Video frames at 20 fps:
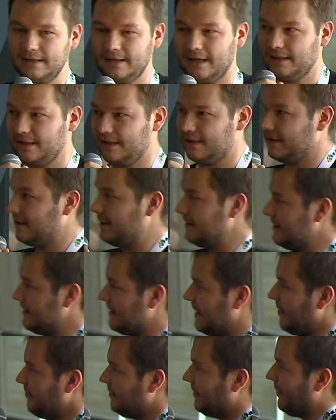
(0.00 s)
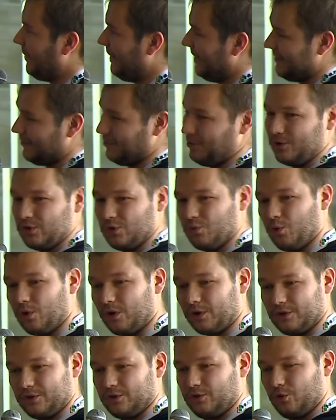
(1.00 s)
And this is how tools
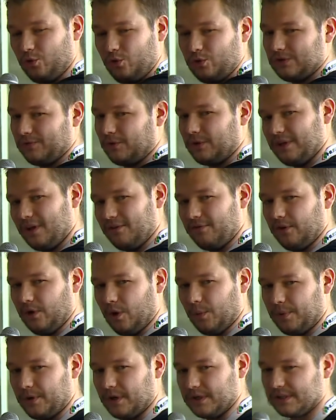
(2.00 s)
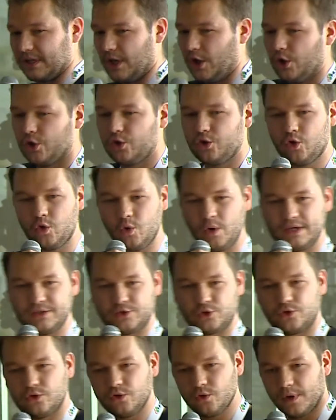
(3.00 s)
work, tools for developers. You
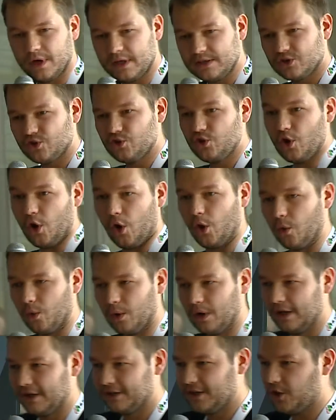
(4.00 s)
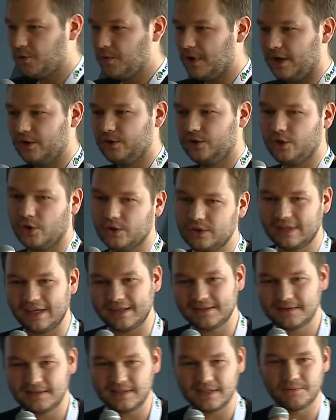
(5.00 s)
as QAs know that we are not
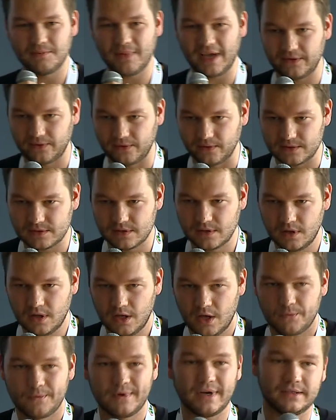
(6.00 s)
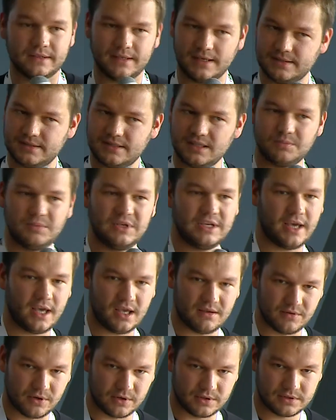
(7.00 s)
testing methods, we are testing
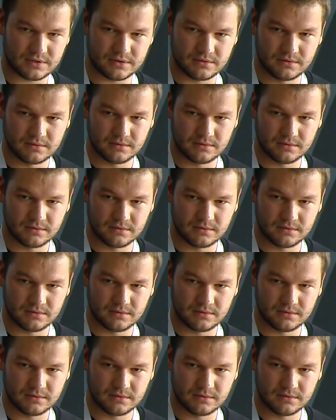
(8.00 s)
behaviors.